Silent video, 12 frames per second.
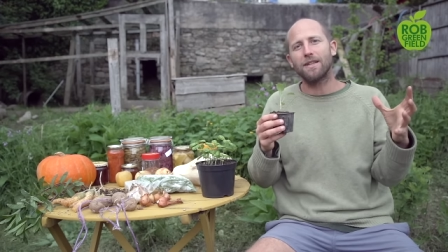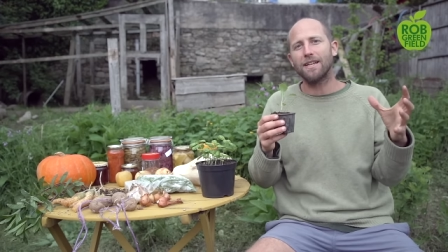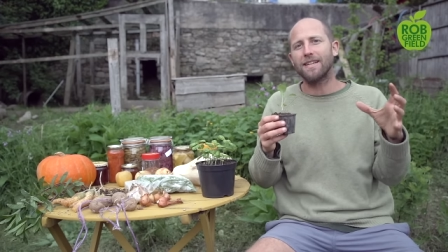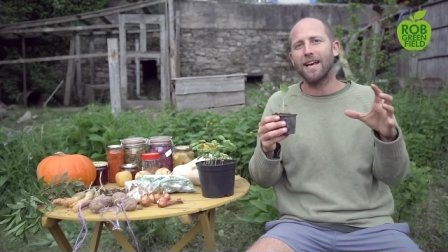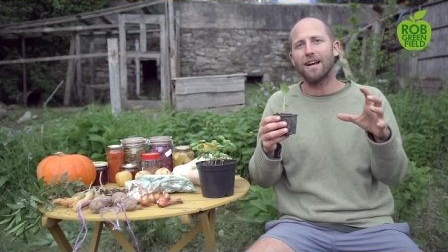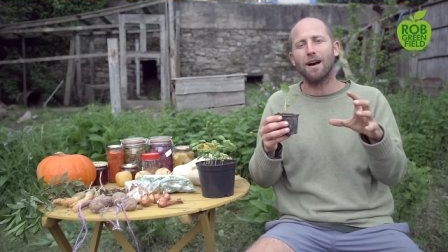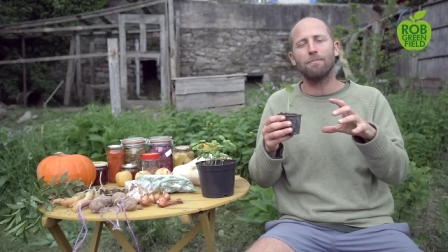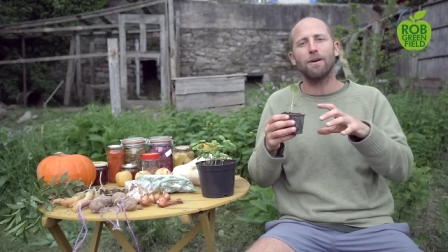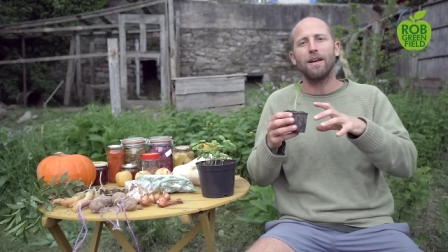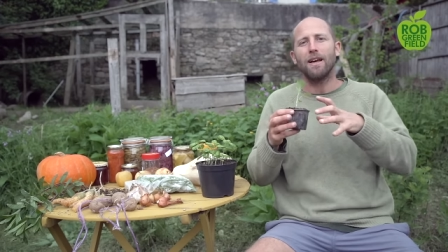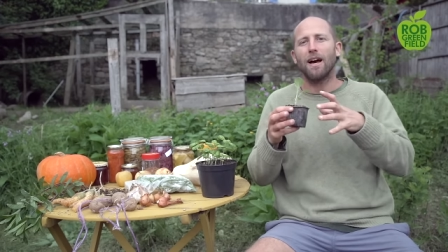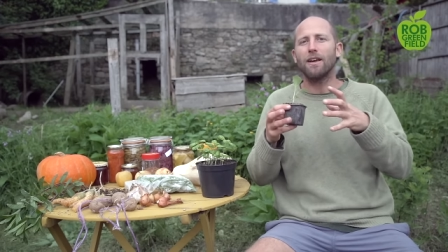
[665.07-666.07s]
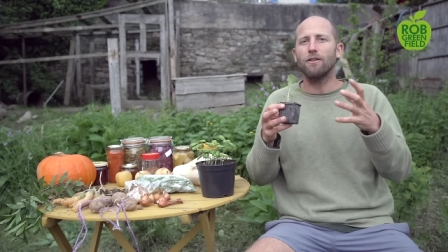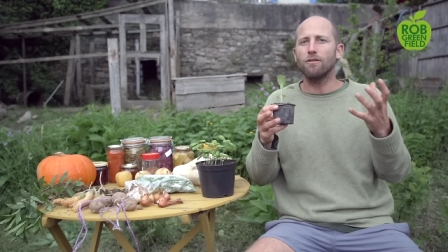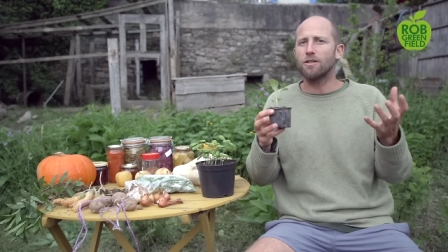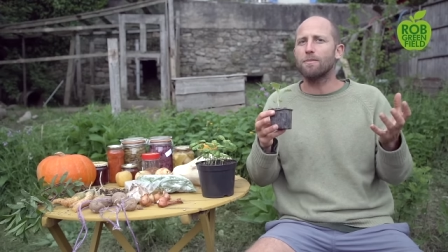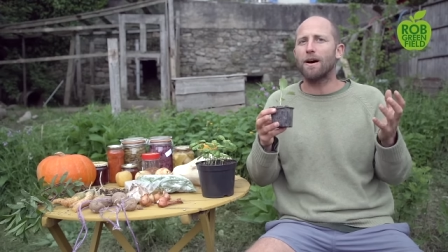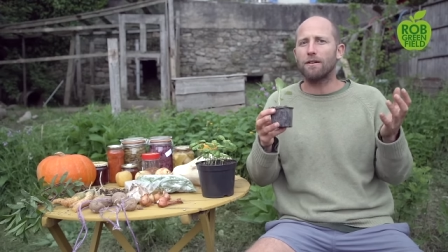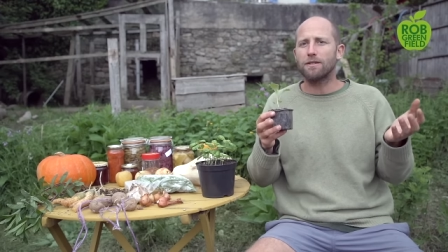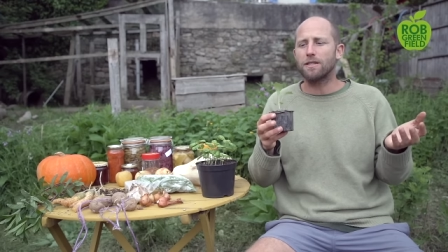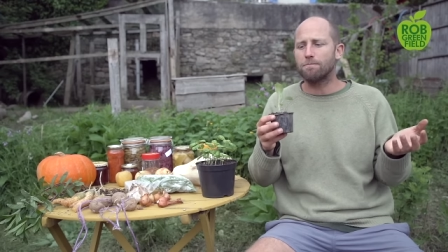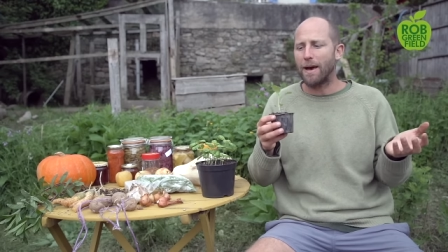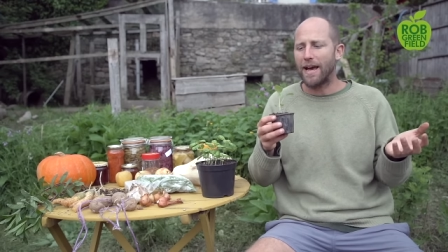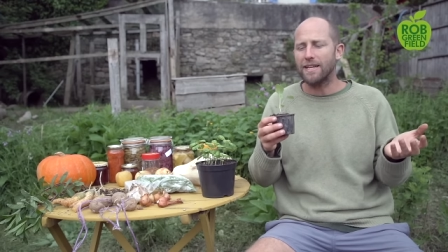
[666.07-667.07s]
They take up a huge amount of
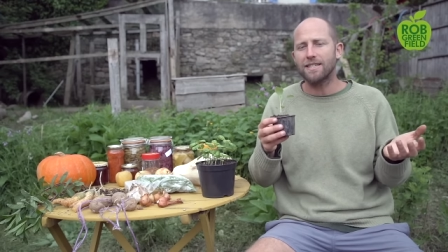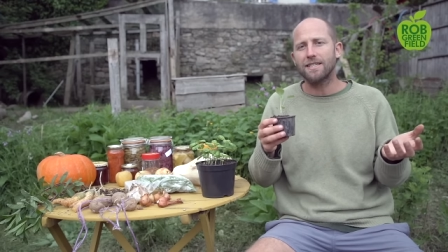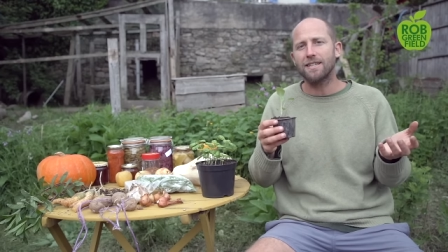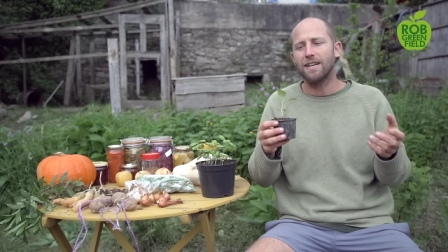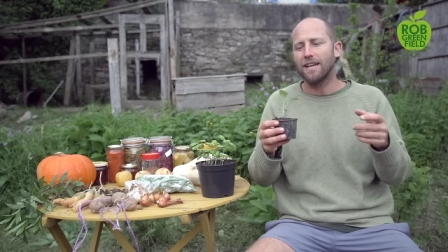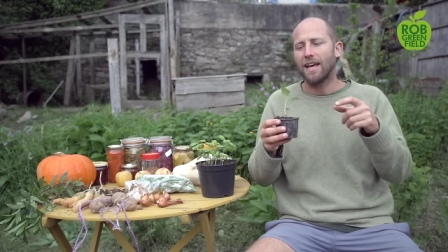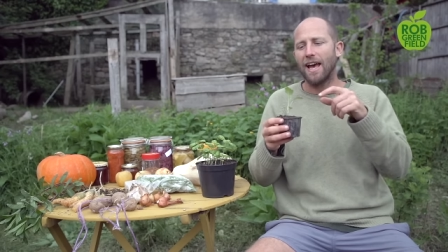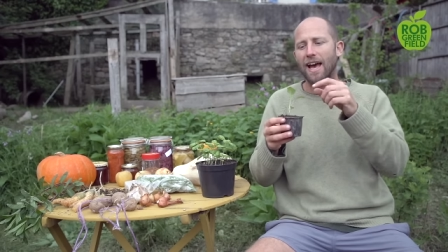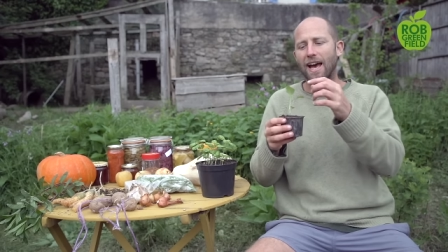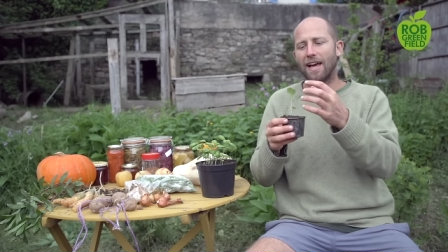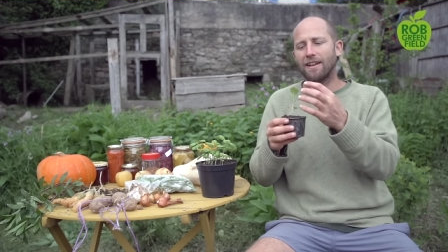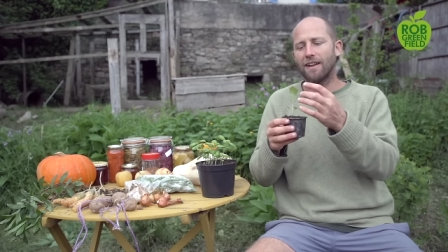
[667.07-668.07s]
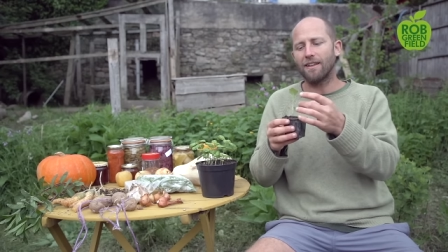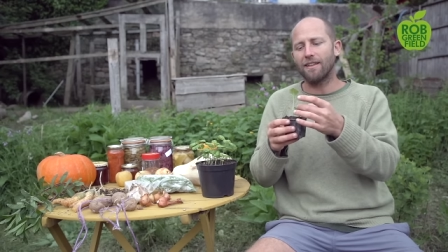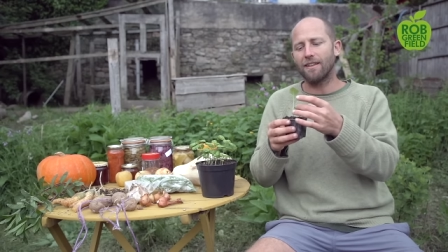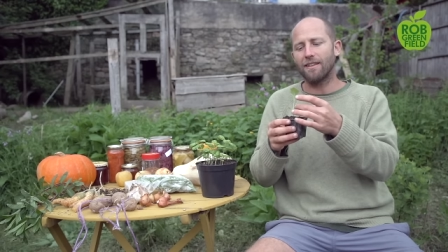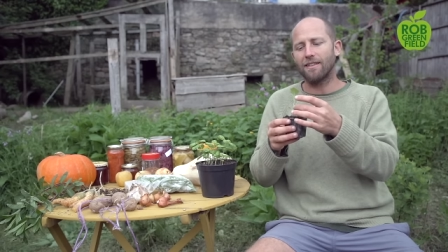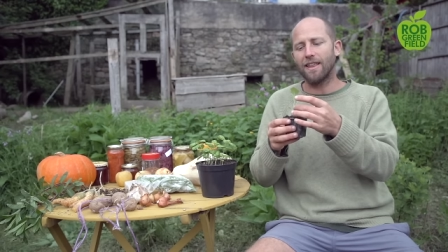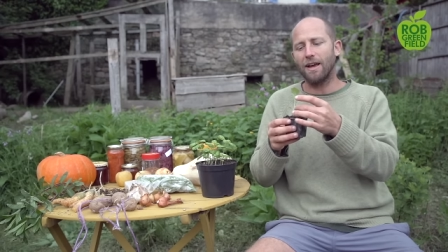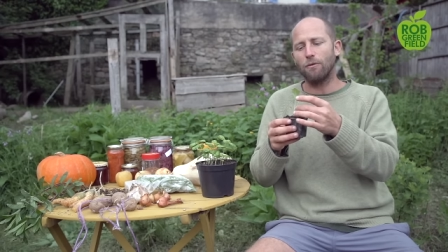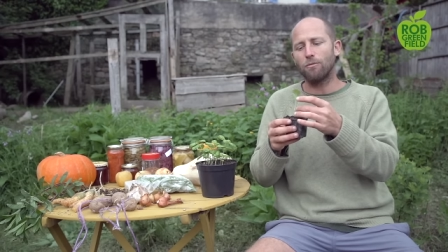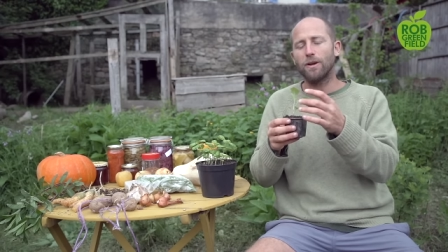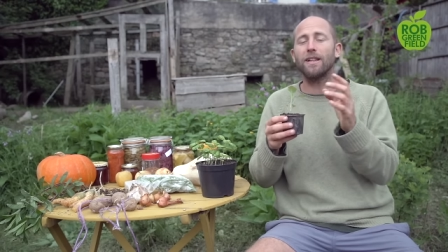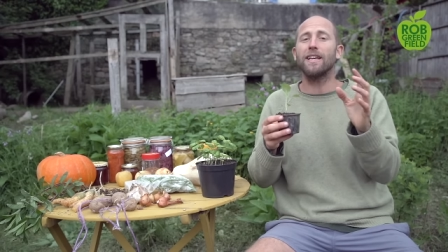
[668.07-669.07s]
space and they
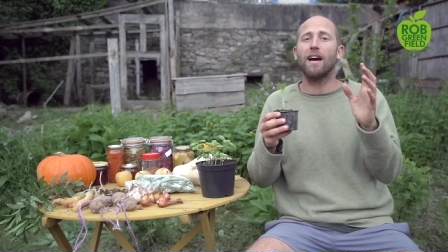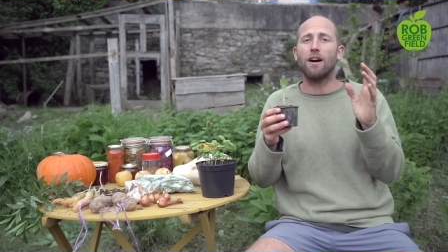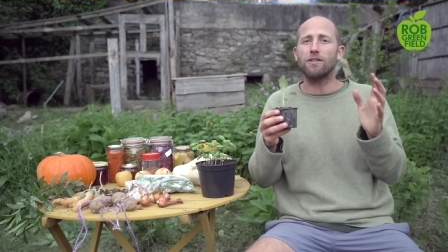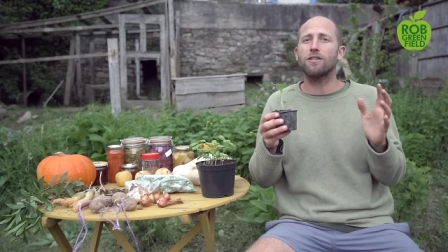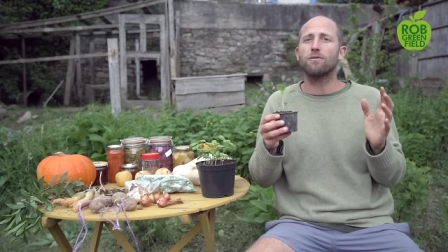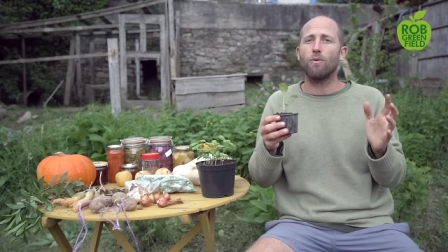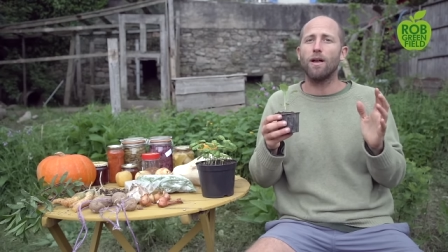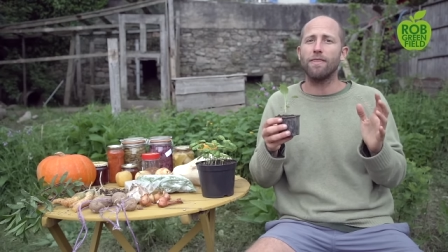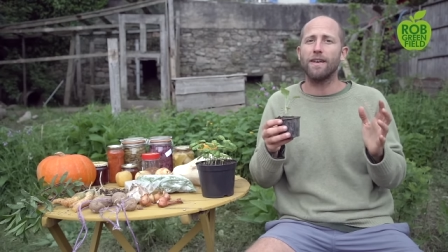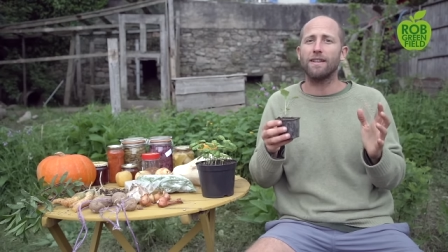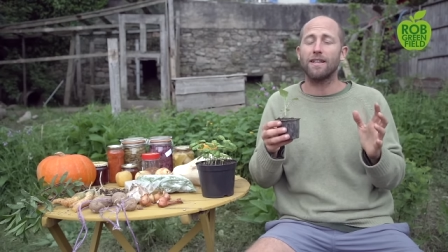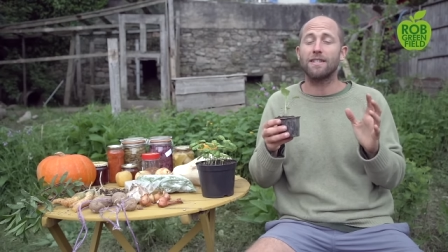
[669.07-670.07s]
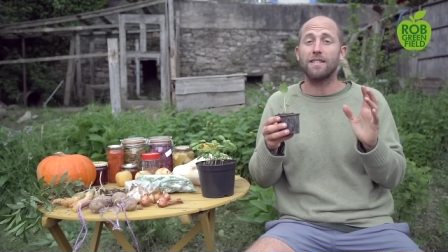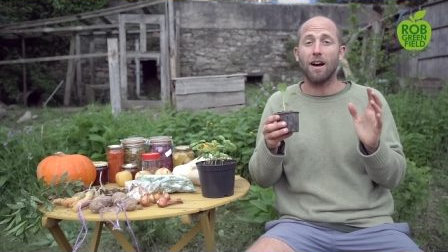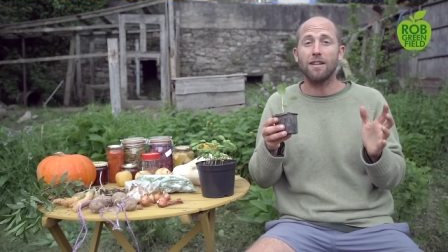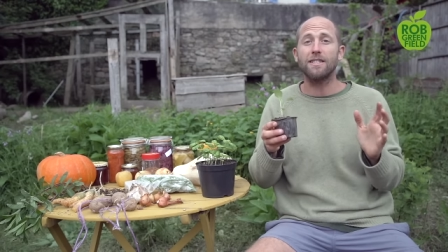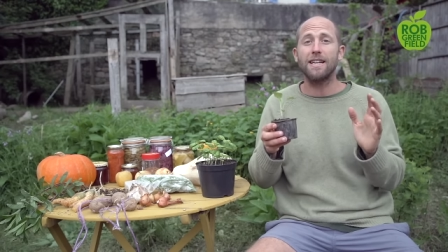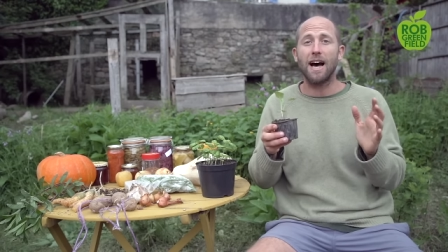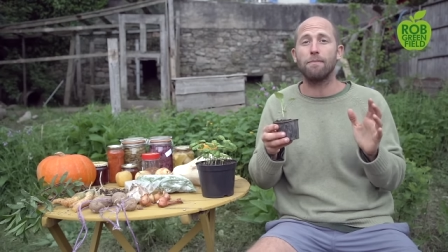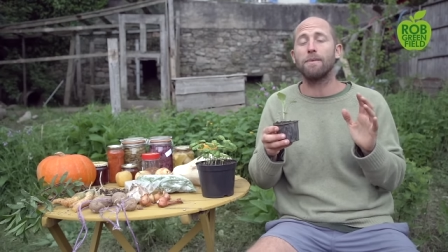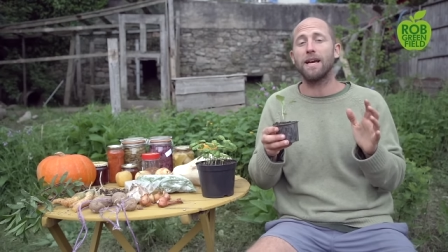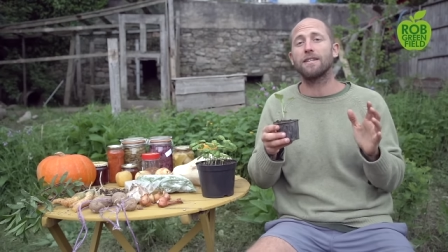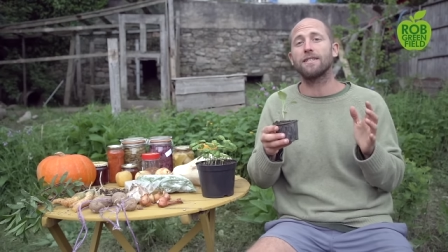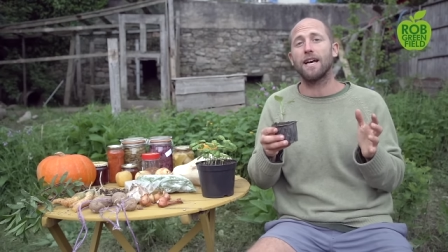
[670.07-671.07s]
really are just one thing that does not
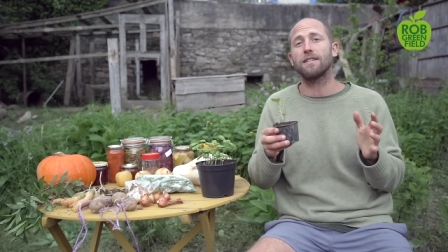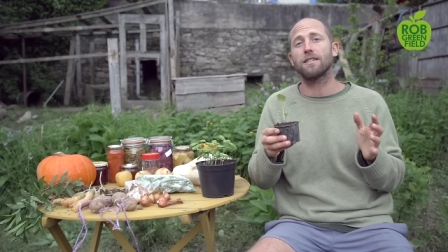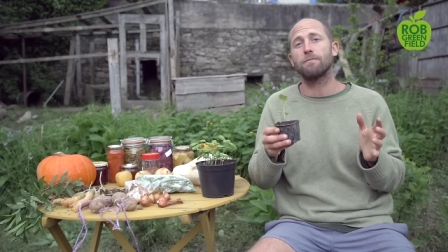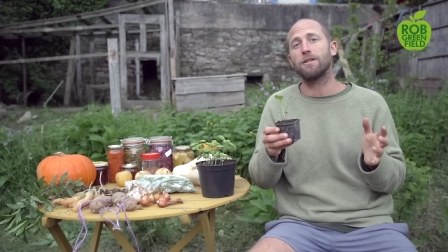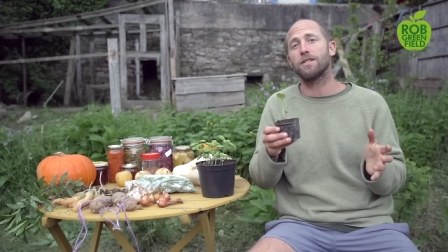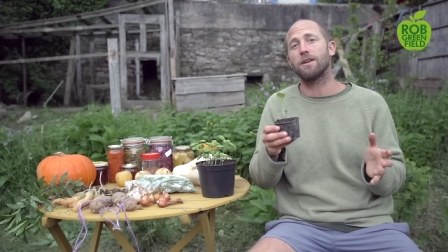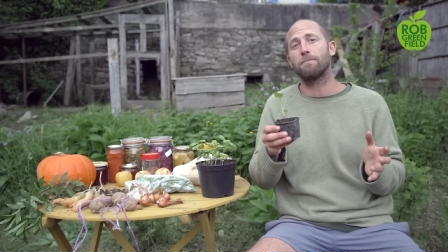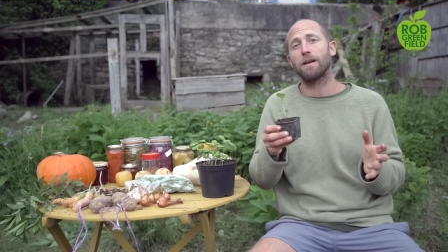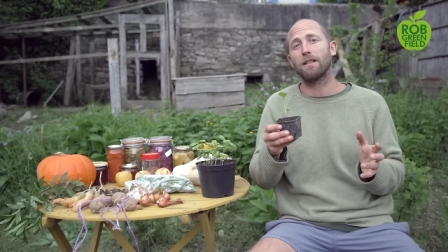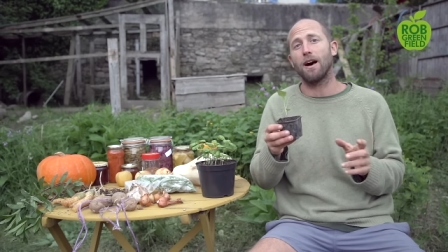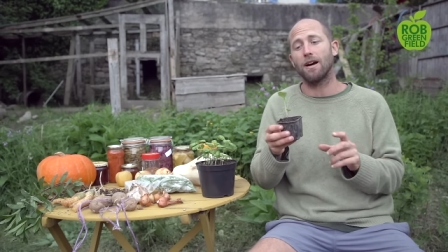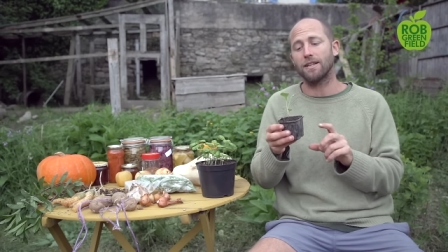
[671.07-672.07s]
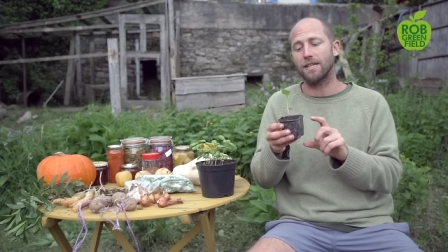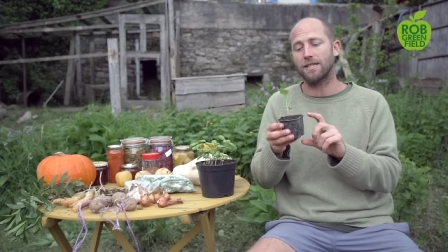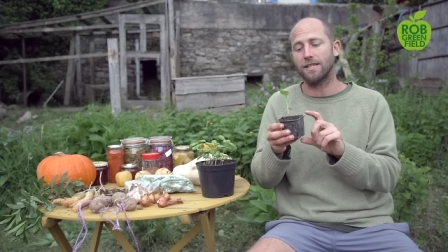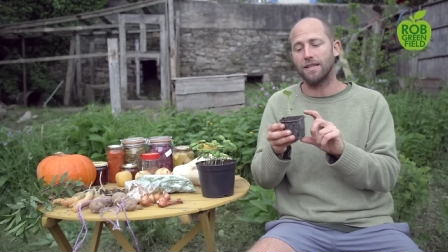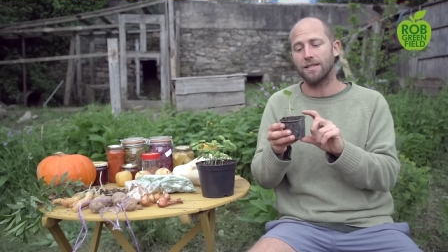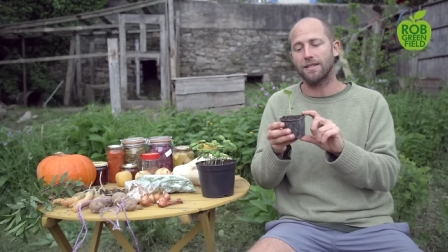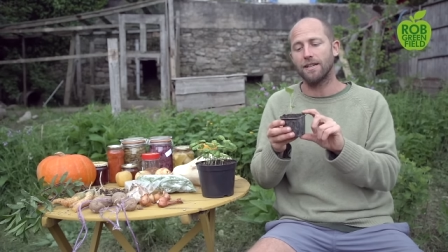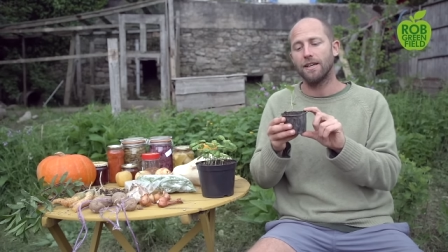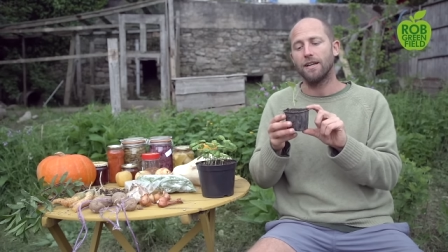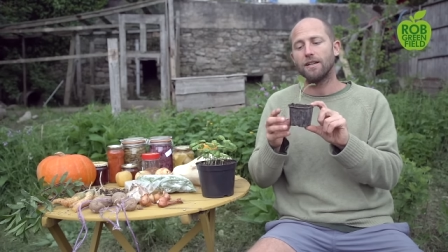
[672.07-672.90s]
make sense to be shipping long distance.